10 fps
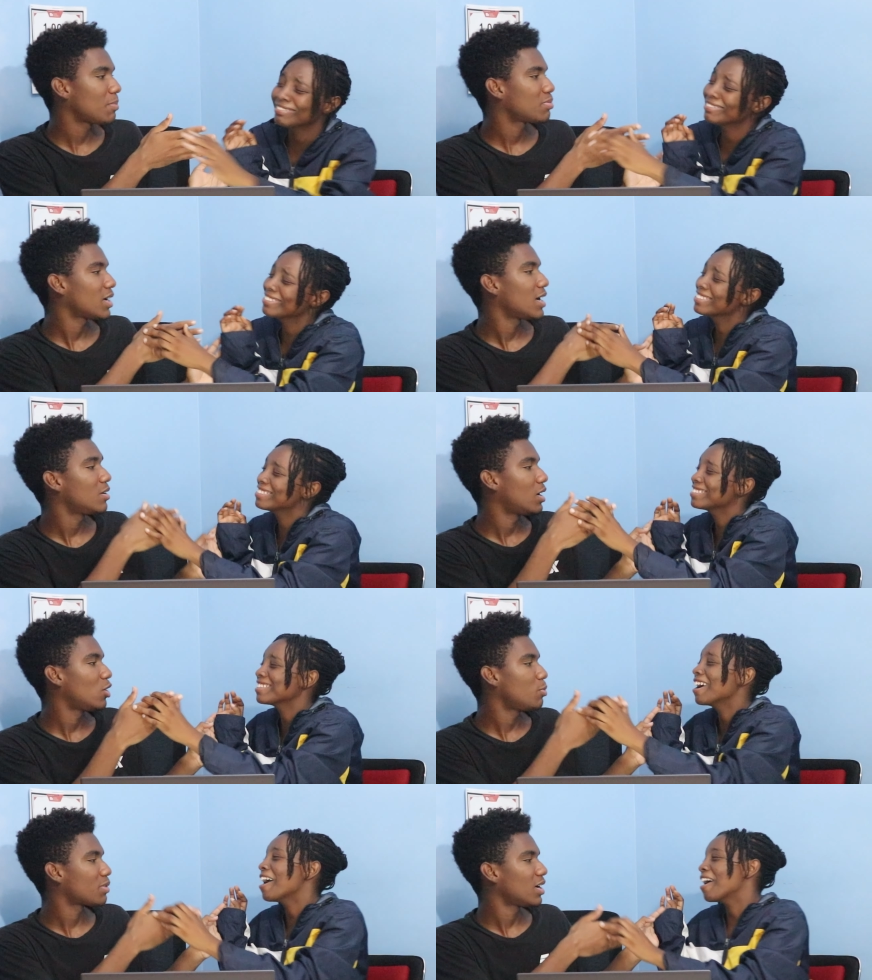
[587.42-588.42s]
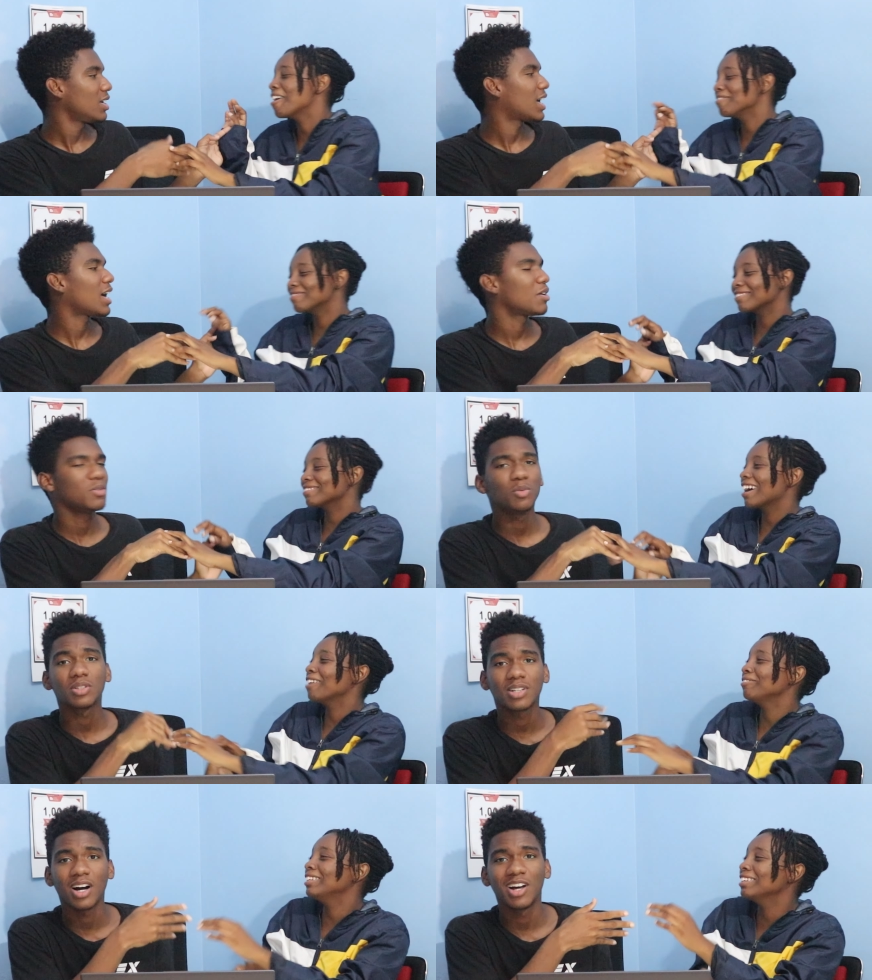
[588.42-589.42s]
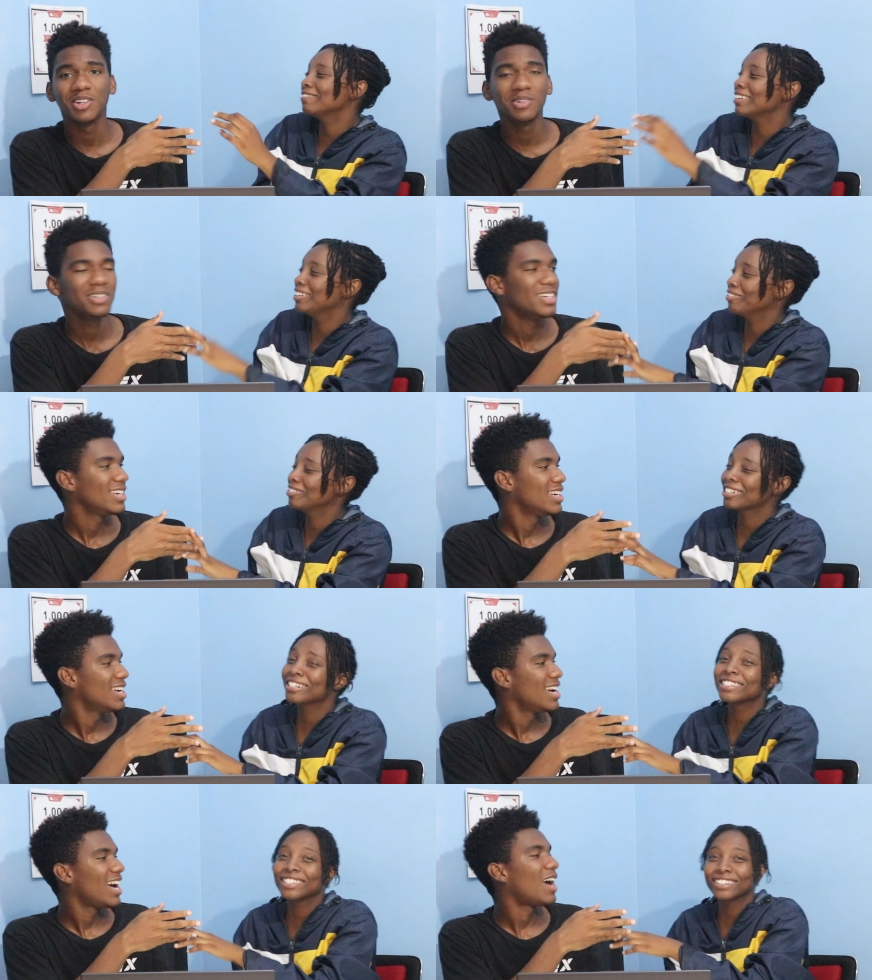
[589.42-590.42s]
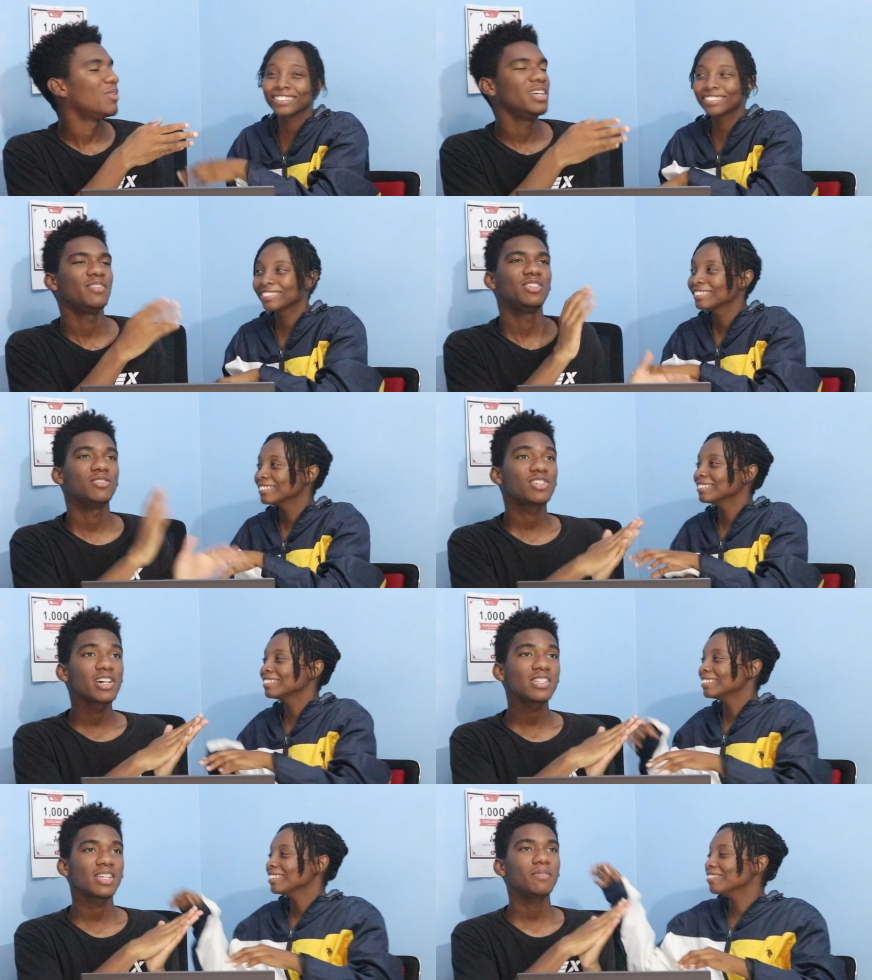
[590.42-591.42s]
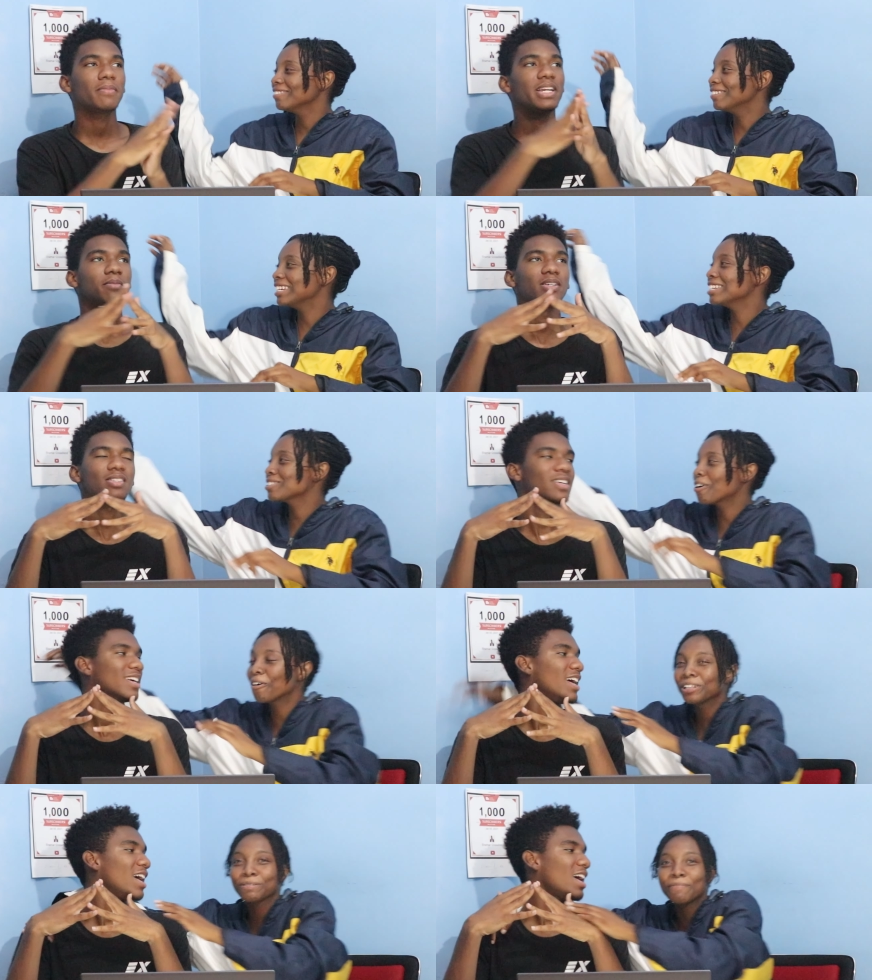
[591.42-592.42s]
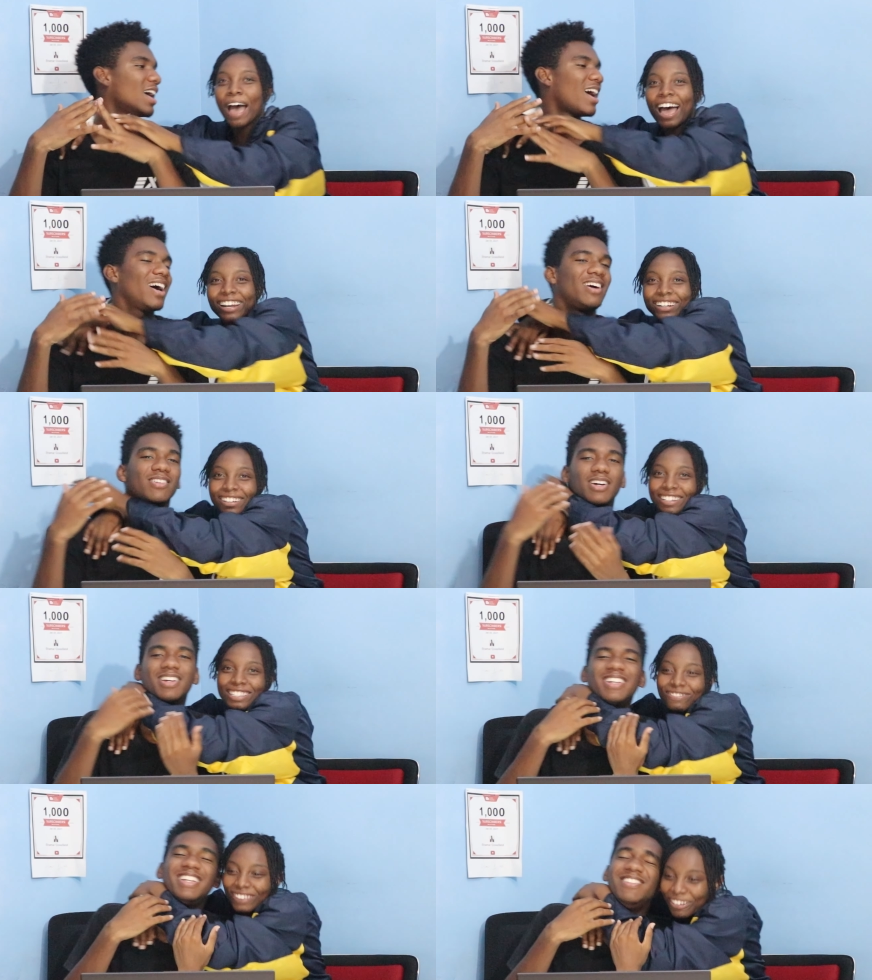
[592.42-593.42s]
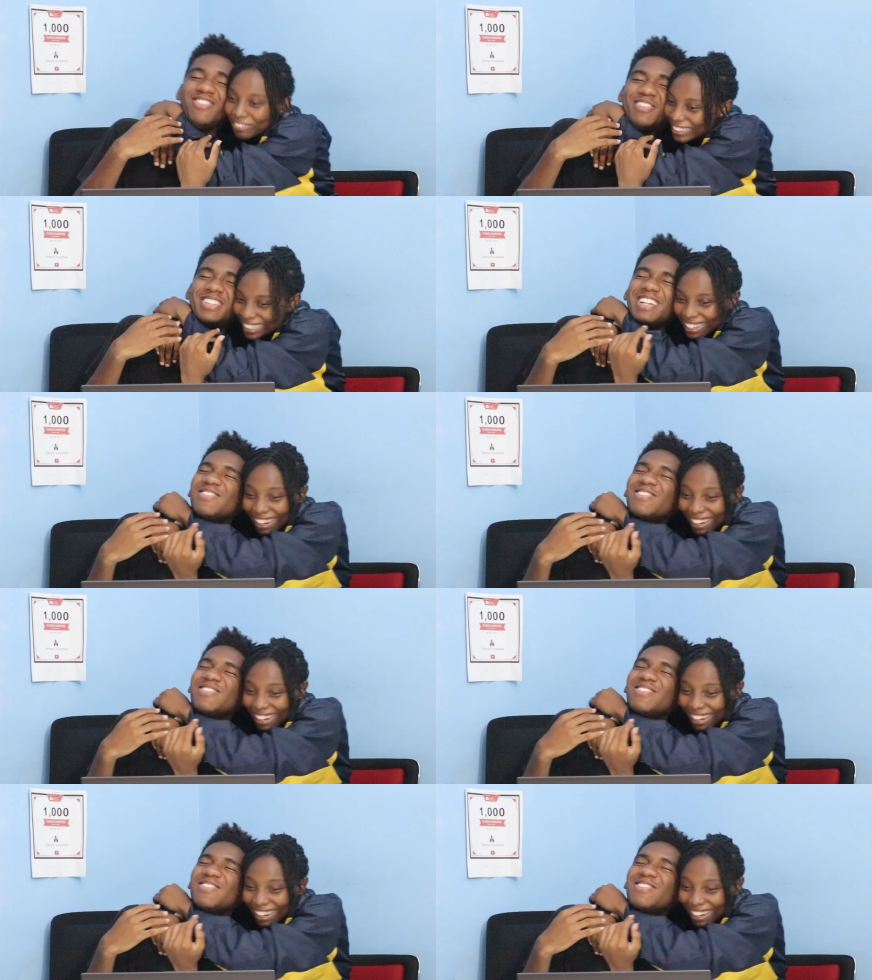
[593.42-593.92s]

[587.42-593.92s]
Speaker 1: Oprah. Oprah. Um, and we live in New Jersey. I we live in New Jersey. With this old man who's 50.